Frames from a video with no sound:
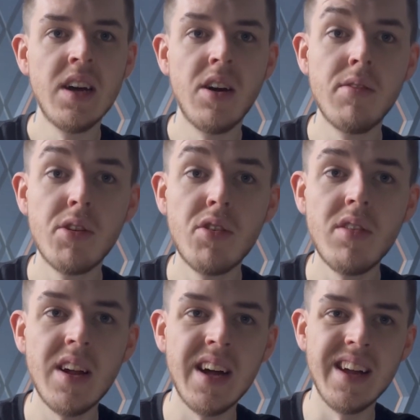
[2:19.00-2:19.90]

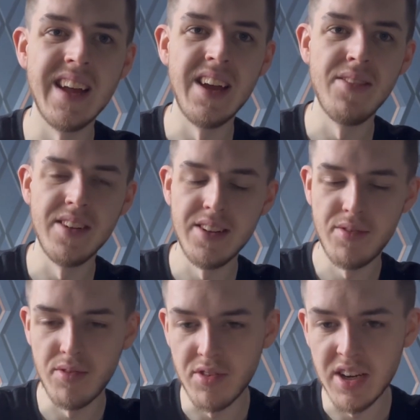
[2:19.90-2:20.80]
Overall, I gave it
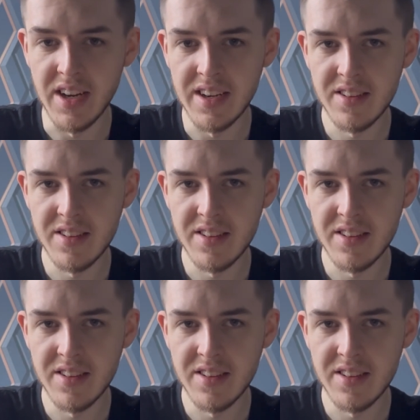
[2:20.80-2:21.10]
3